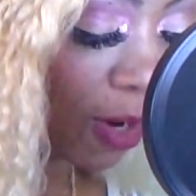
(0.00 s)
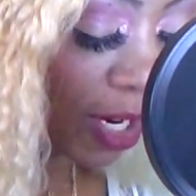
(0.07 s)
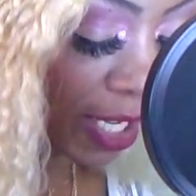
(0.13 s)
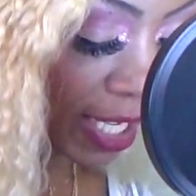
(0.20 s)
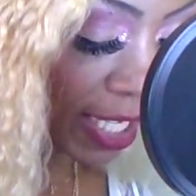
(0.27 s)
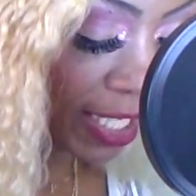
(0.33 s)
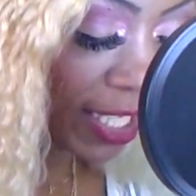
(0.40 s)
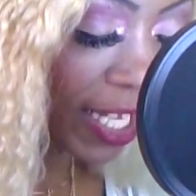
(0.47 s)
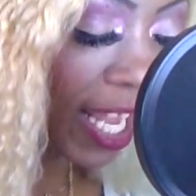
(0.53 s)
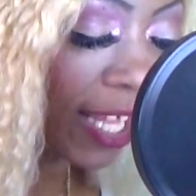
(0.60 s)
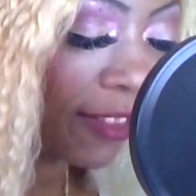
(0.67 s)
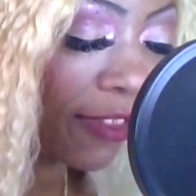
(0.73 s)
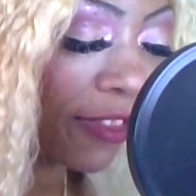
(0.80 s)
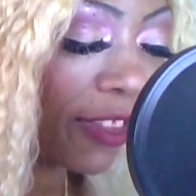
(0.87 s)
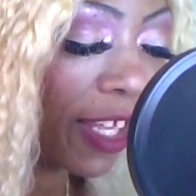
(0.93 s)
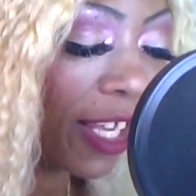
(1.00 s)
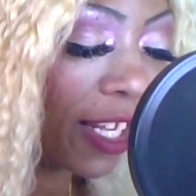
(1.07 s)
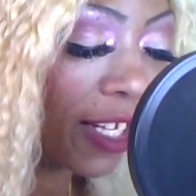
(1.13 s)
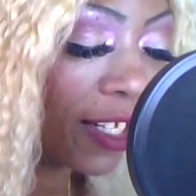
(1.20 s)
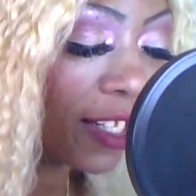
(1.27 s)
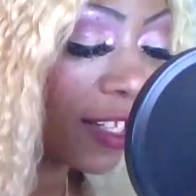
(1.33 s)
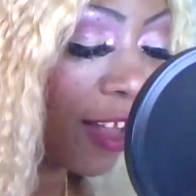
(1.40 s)
workings and
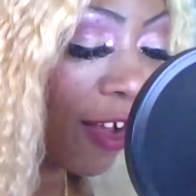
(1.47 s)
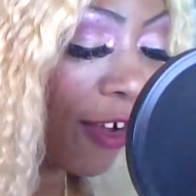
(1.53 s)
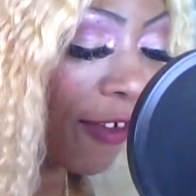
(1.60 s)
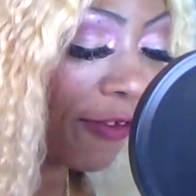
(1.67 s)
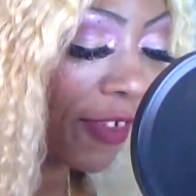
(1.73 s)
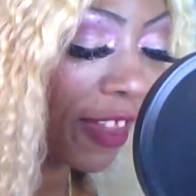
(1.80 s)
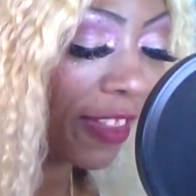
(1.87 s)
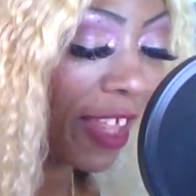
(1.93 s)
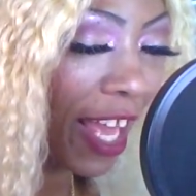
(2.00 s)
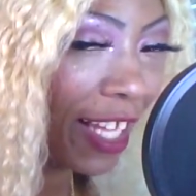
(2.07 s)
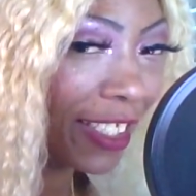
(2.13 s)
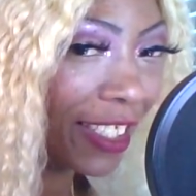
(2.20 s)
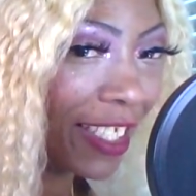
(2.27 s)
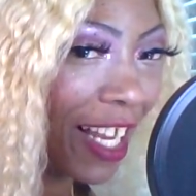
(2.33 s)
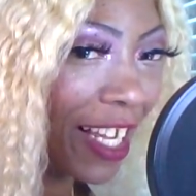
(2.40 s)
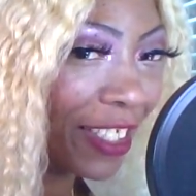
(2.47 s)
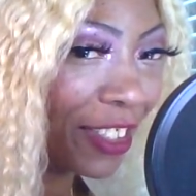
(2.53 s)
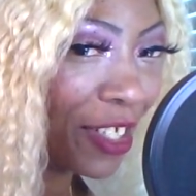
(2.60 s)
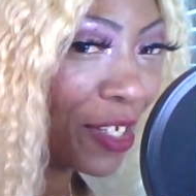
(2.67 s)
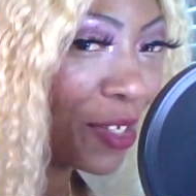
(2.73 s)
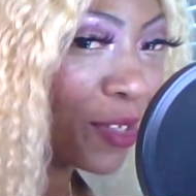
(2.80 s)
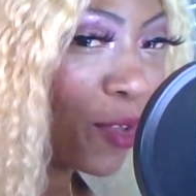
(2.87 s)
things of that
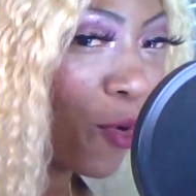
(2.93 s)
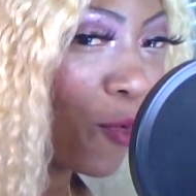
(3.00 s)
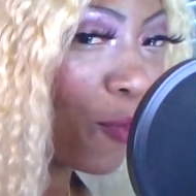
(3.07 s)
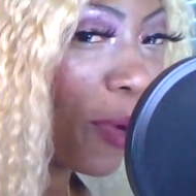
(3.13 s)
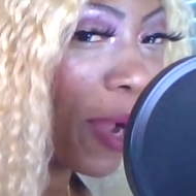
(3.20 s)
nature. So,